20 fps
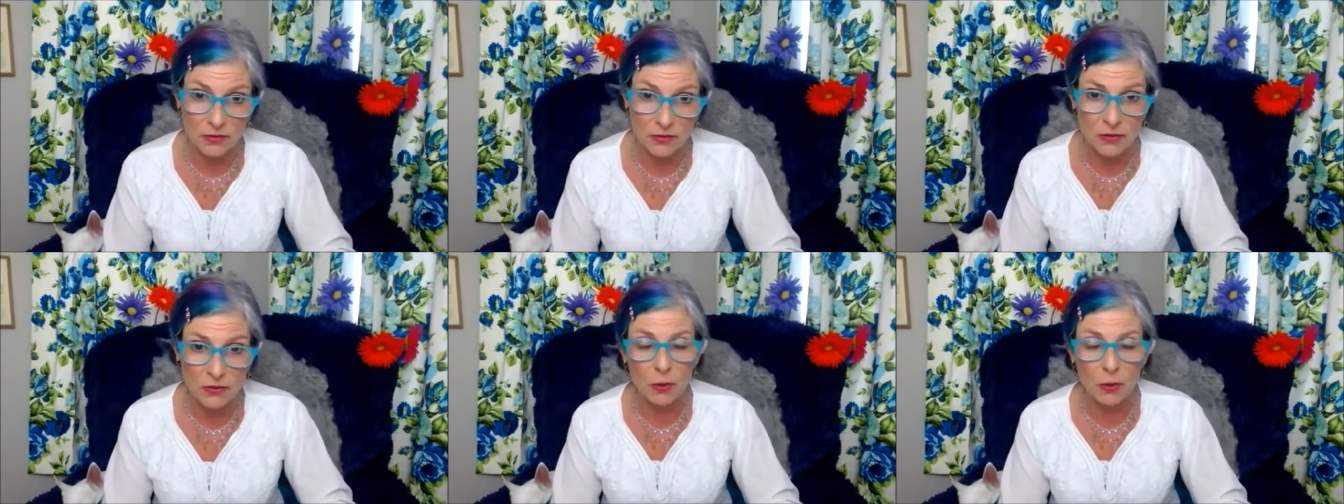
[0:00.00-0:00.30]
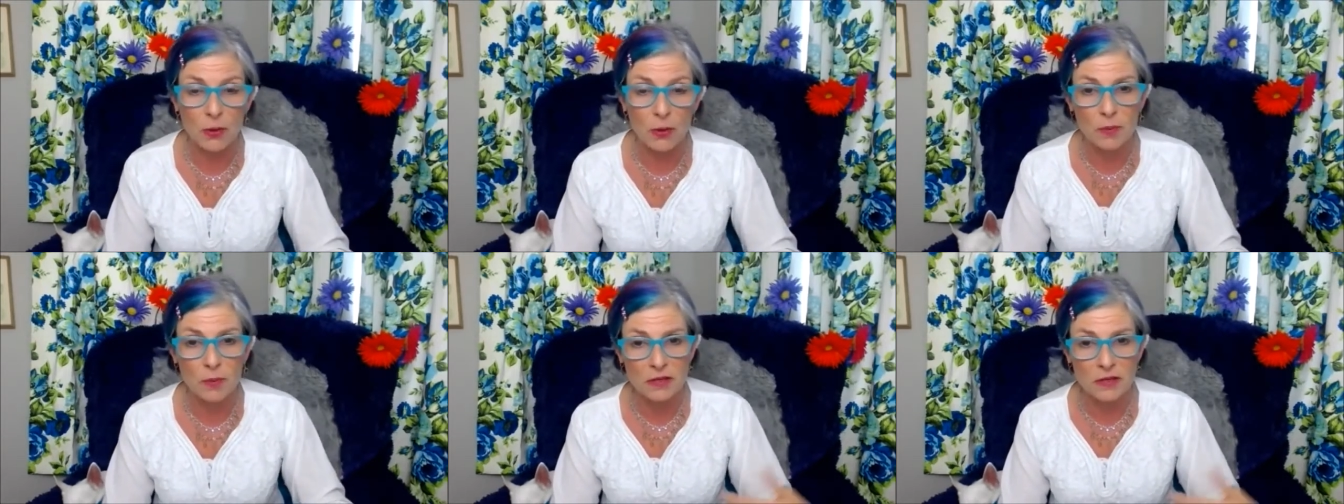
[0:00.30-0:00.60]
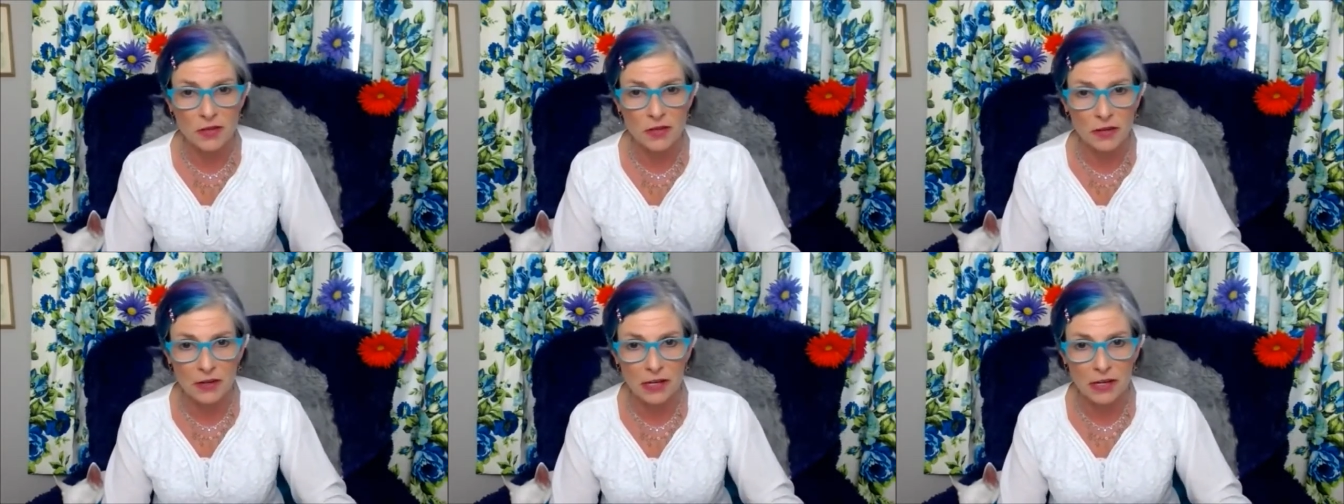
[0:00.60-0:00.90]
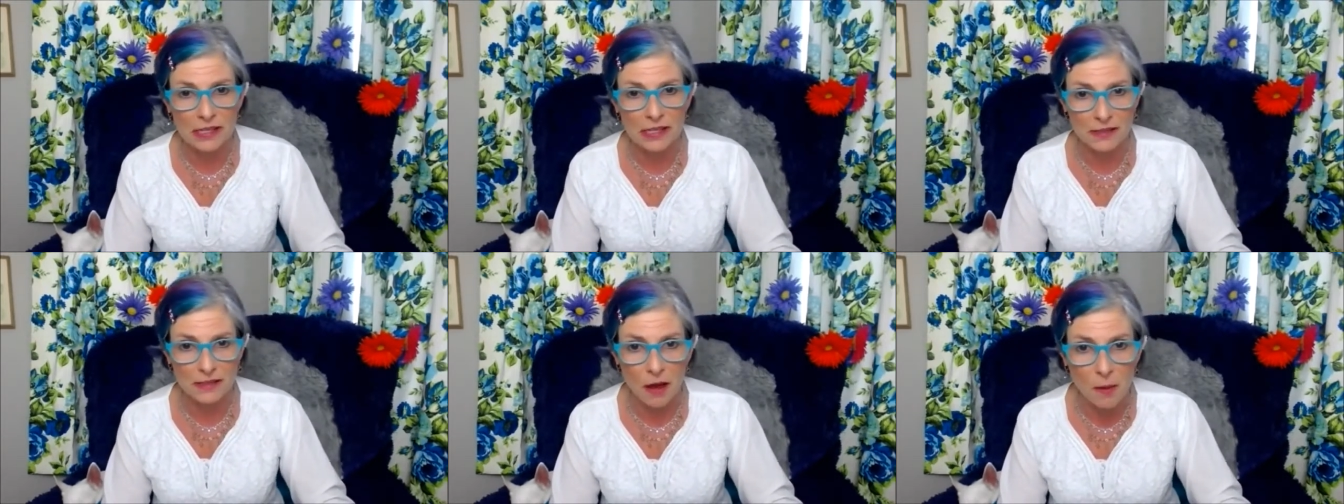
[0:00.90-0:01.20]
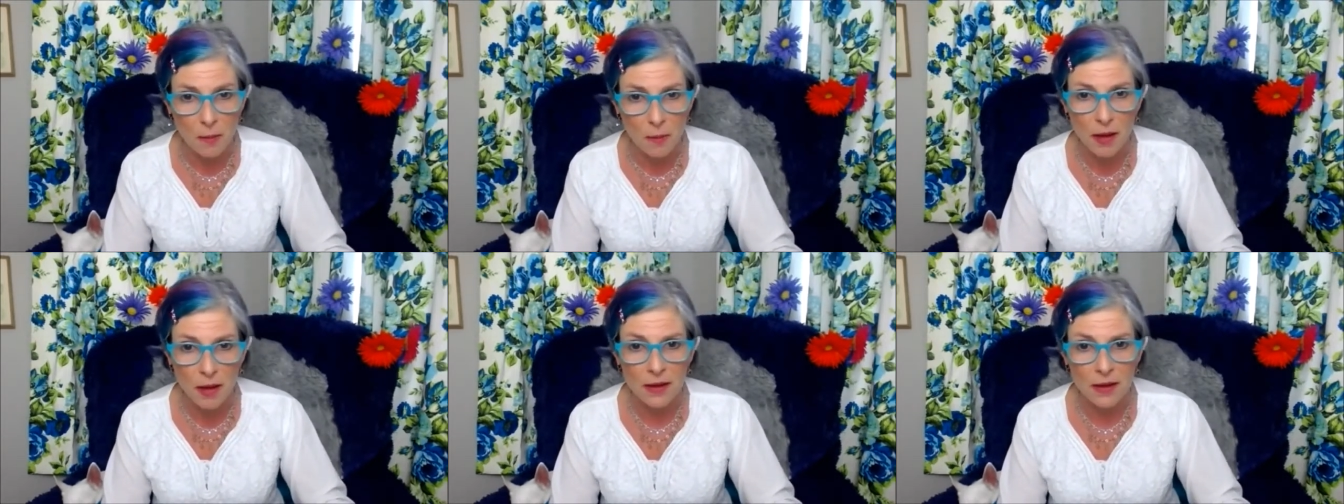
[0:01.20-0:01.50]
So I'll be sharing
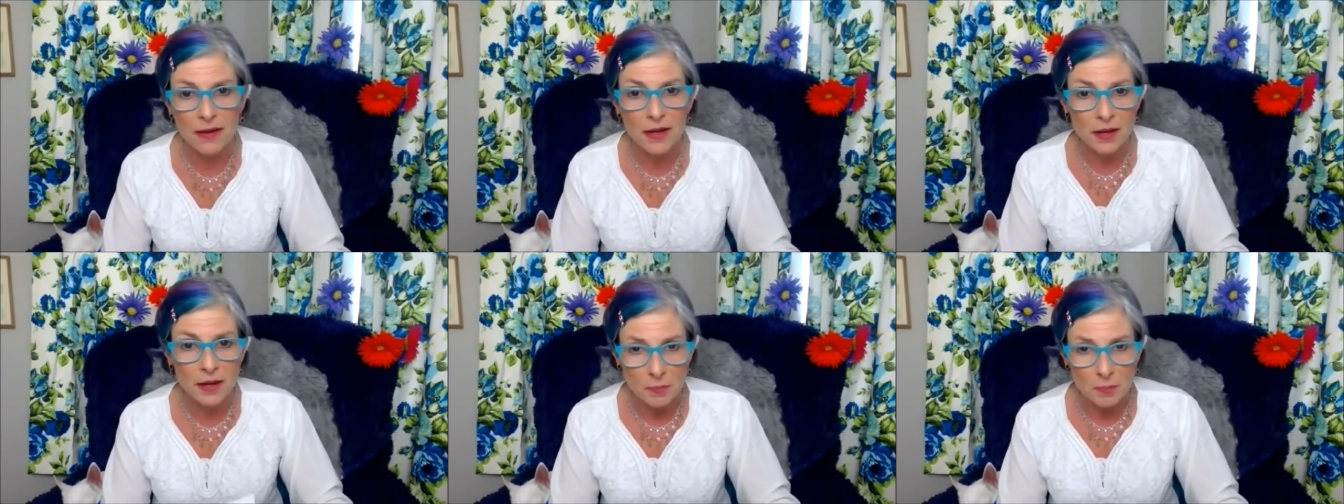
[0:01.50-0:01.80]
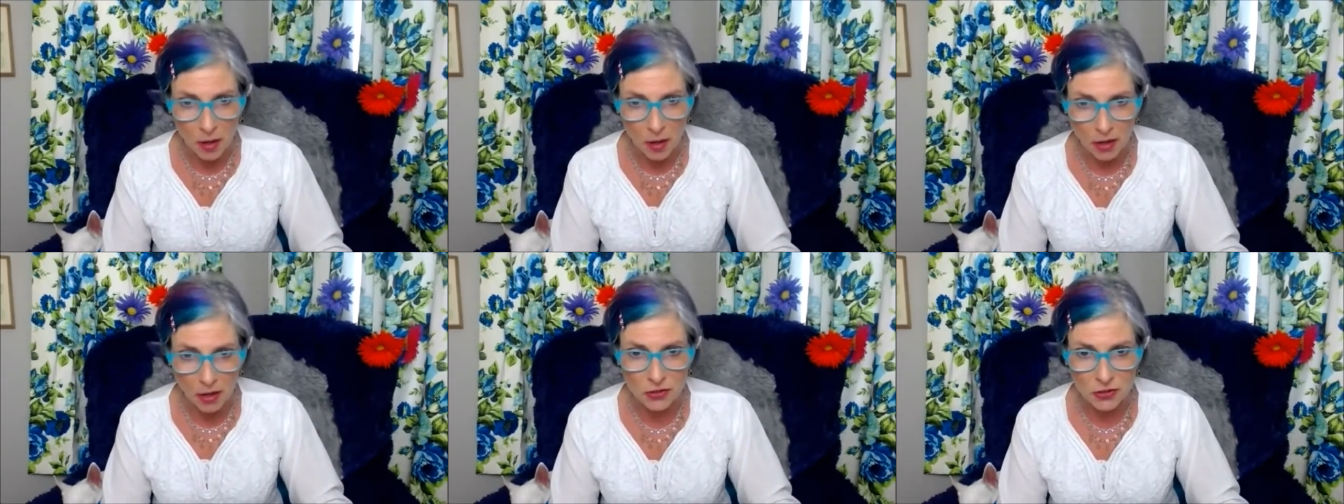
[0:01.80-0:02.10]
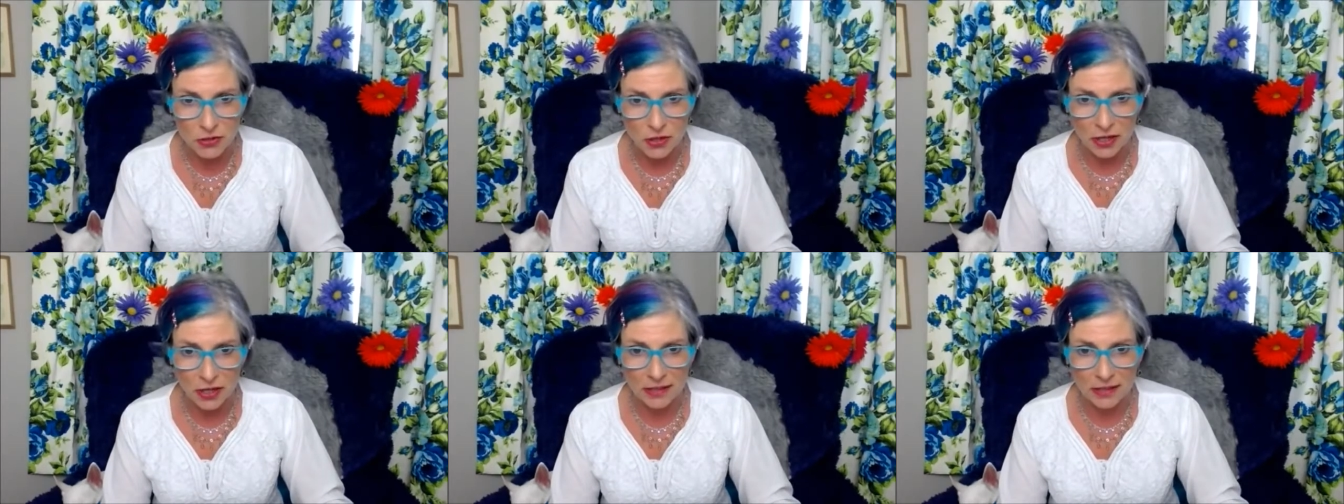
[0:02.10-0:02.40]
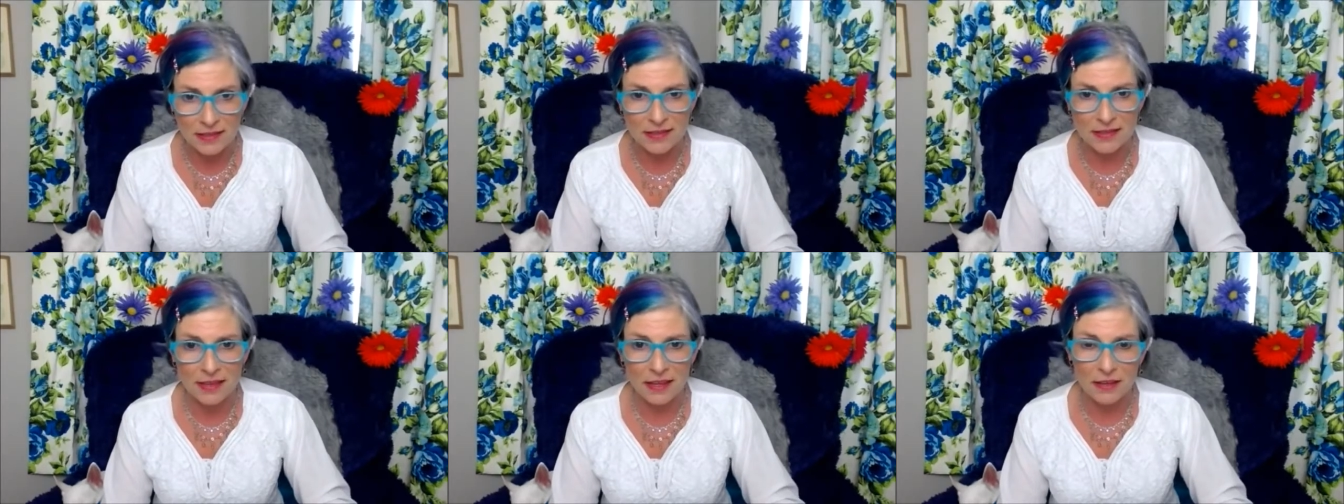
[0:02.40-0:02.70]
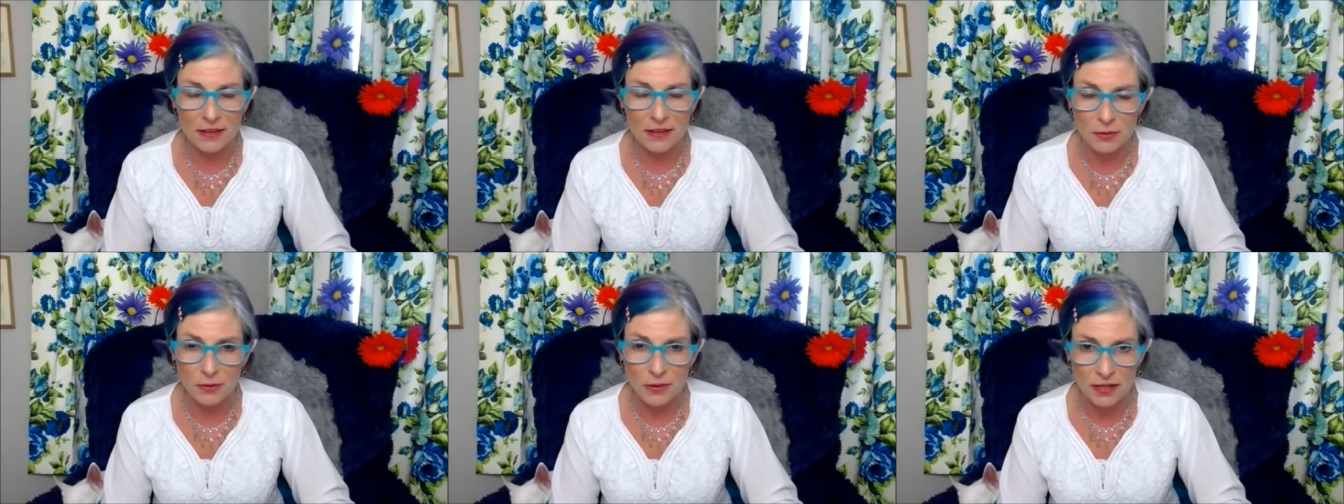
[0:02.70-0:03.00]
some mantras
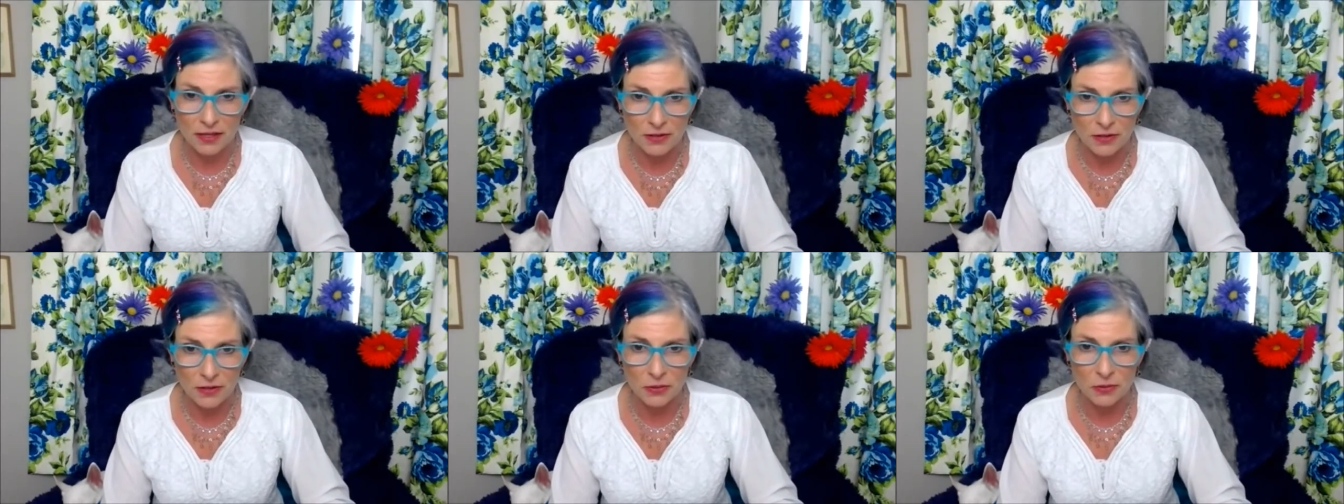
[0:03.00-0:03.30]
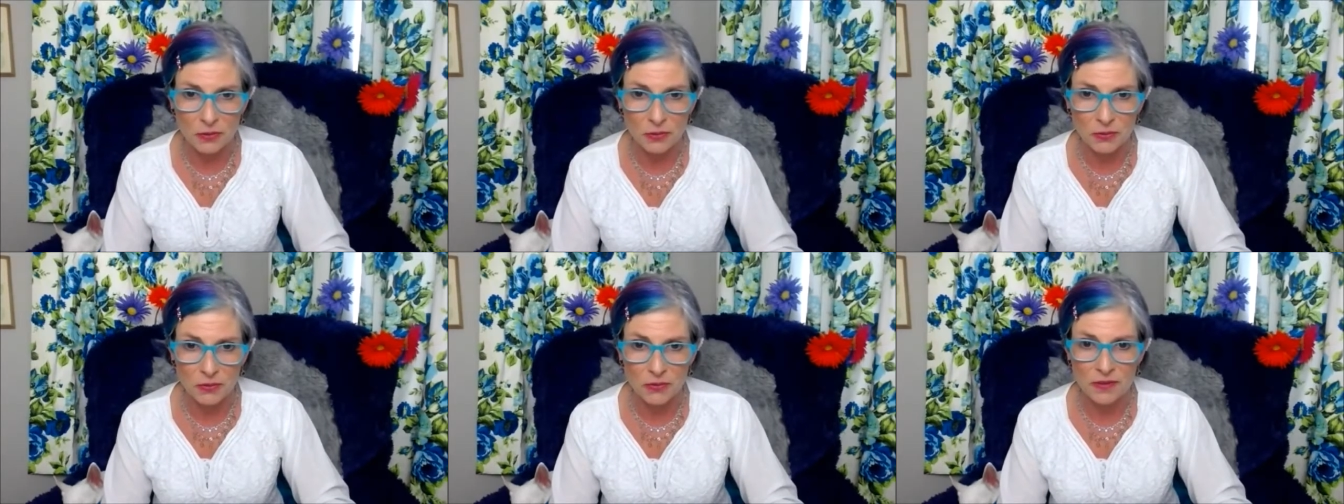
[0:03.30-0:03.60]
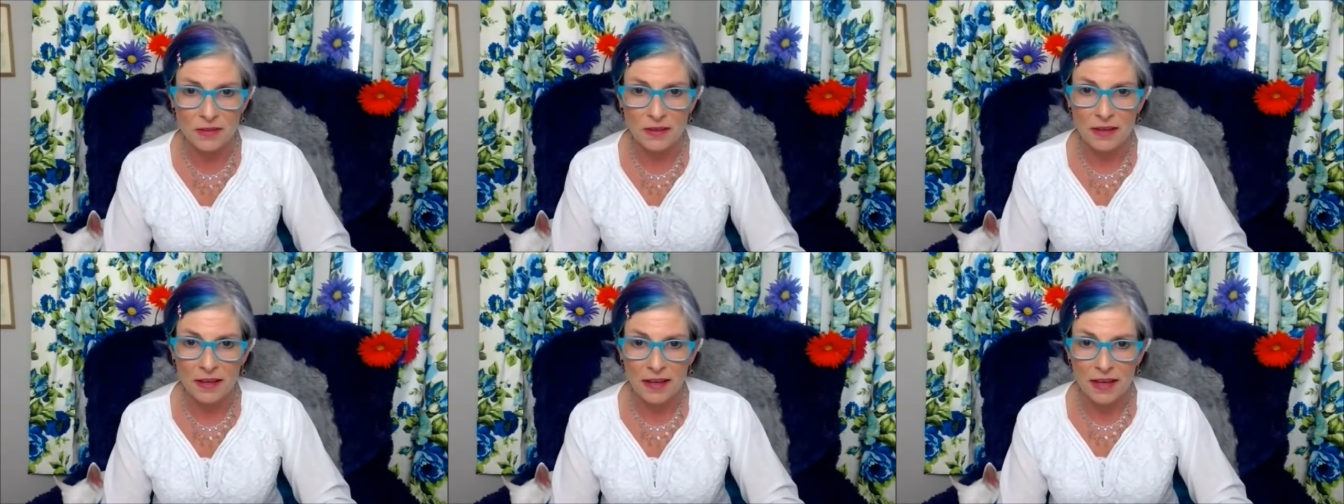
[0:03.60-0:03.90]
that you can use